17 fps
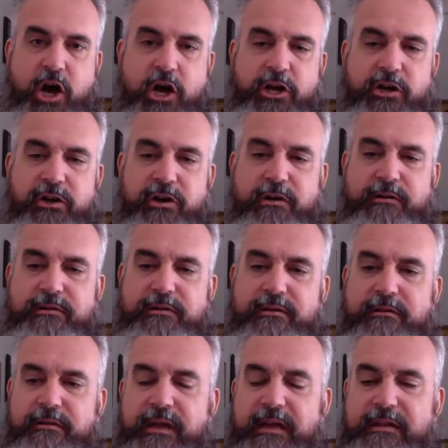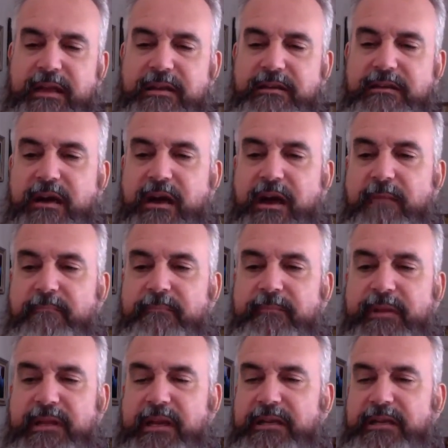on earth at that time.
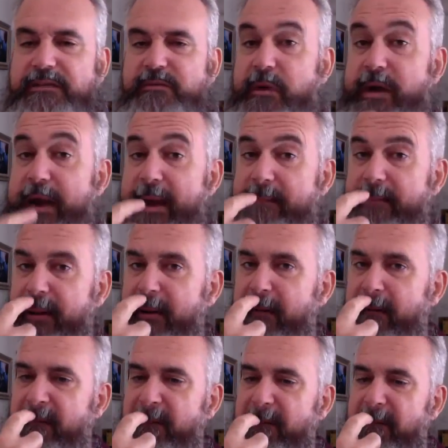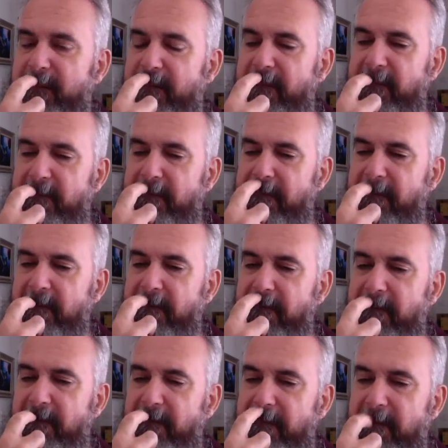But that isn't what happened.
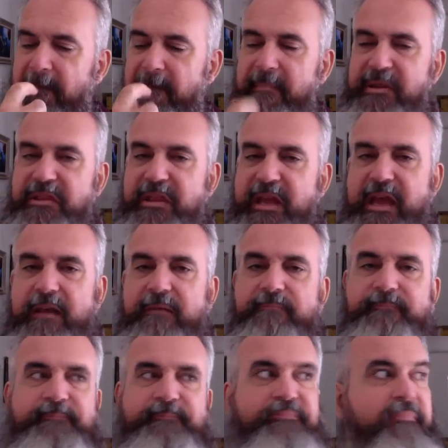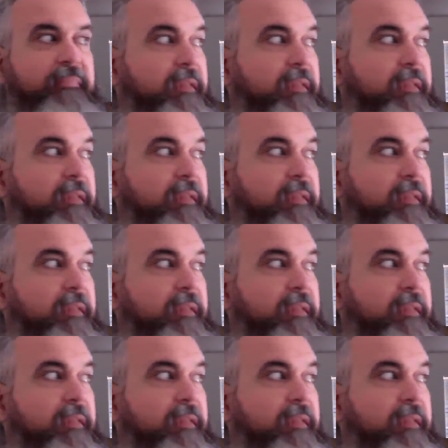But then,